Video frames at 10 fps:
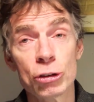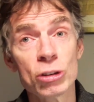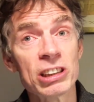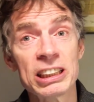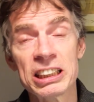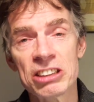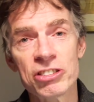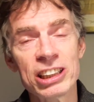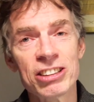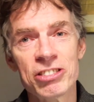totally
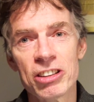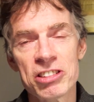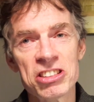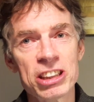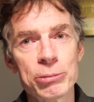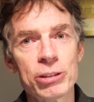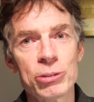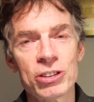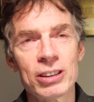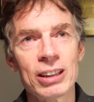get rid of the
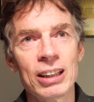symptoms.